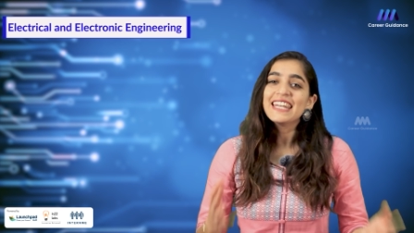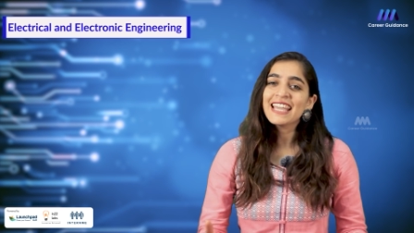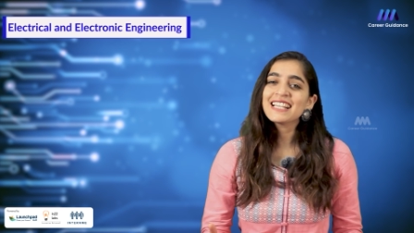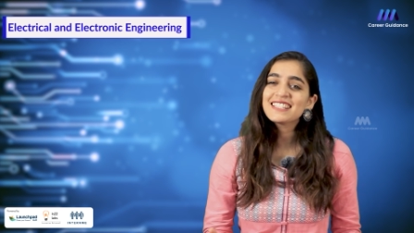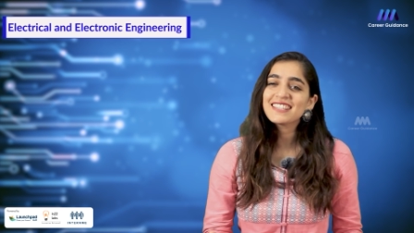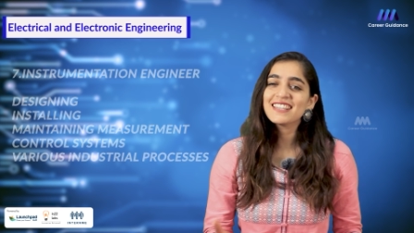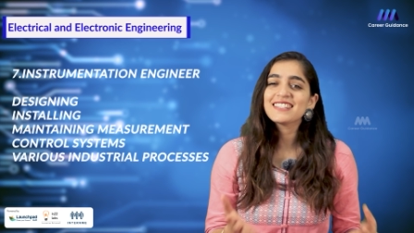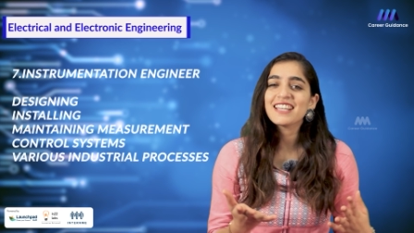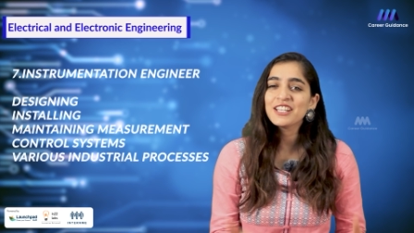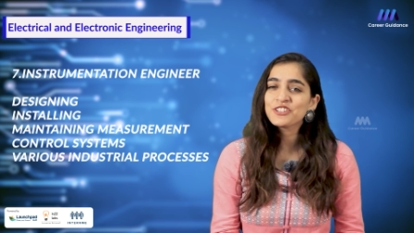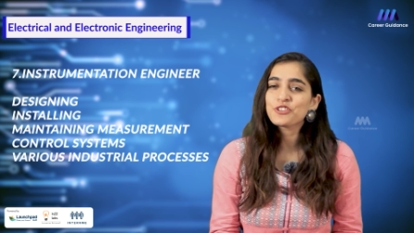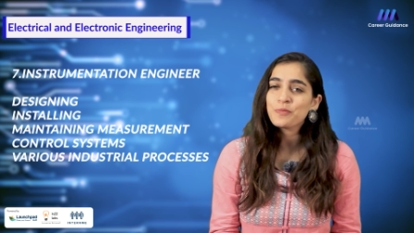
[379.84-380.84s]
Next is
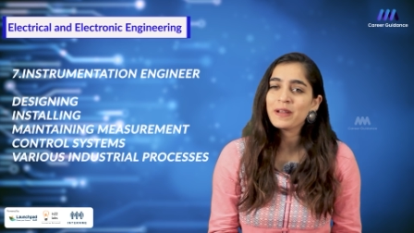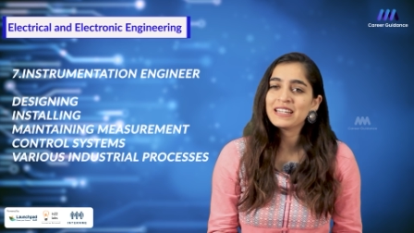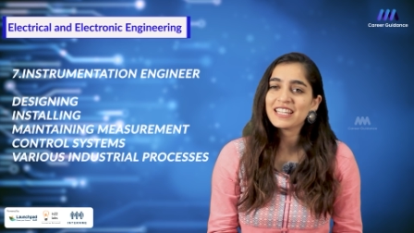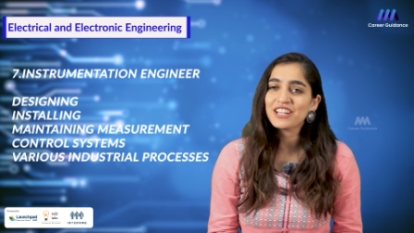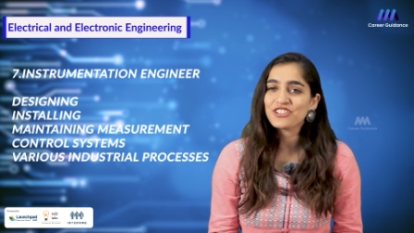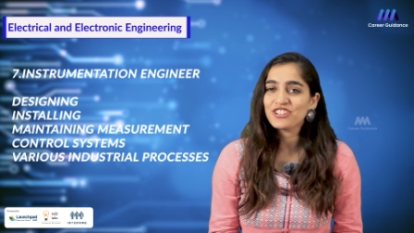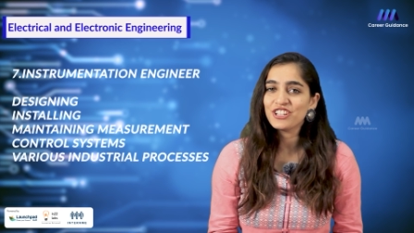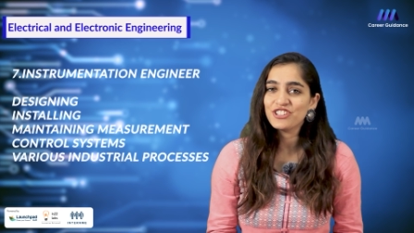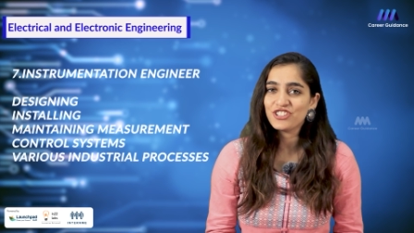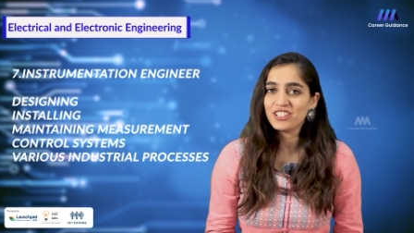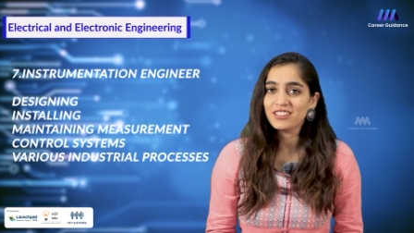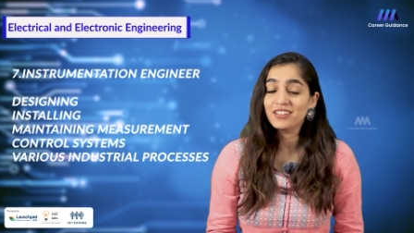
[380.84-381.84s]
instrumentation
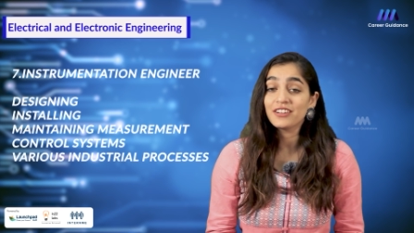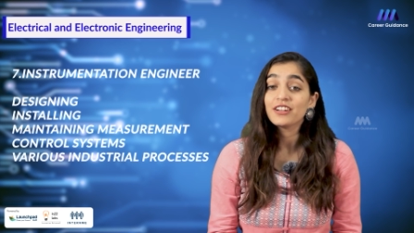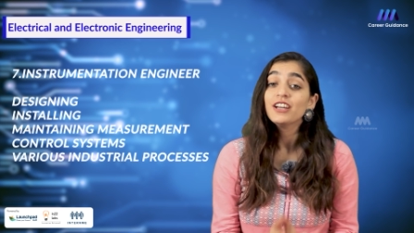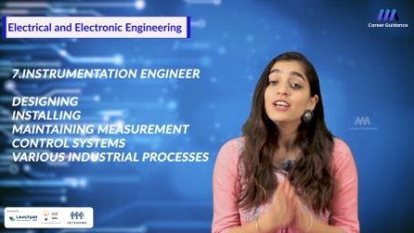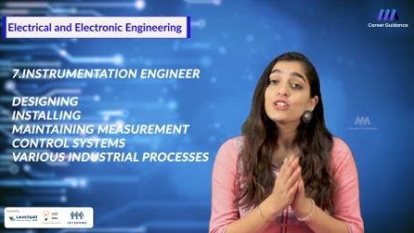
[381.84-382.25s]
engineer.